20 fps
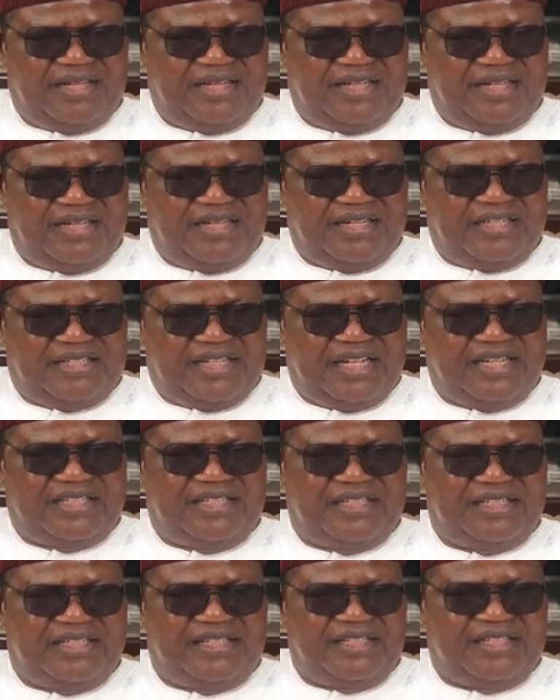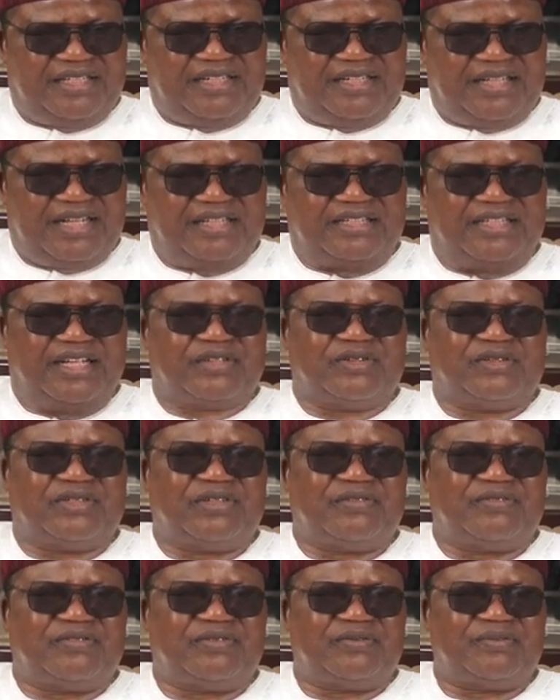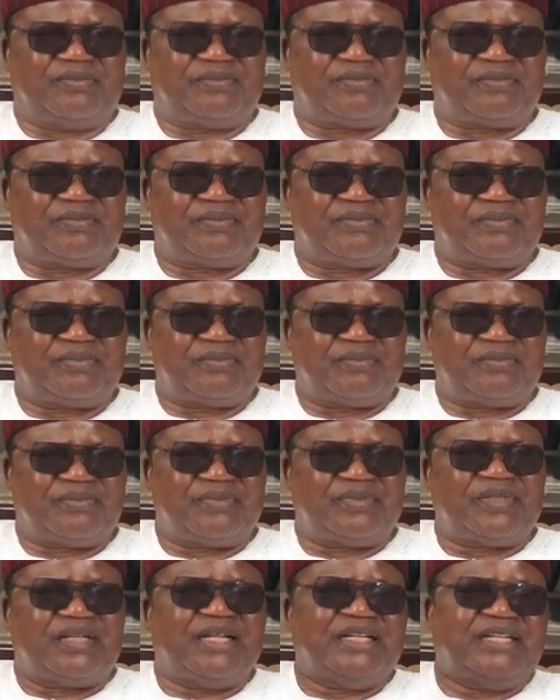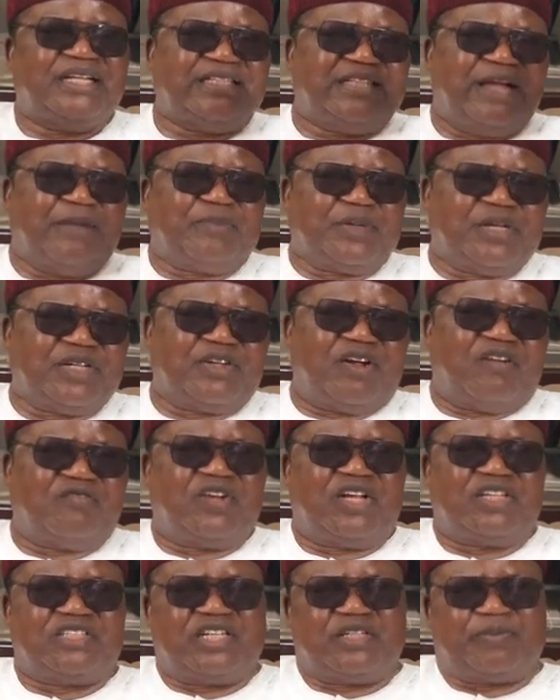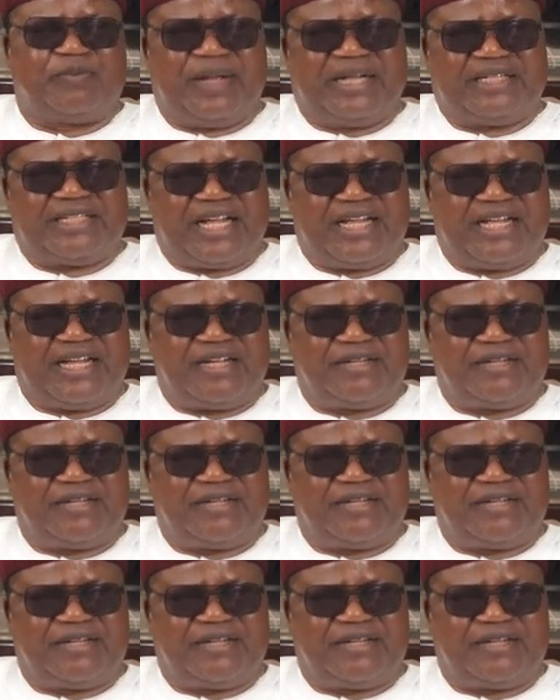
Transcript: state executive. The deputy governor is a spare tire.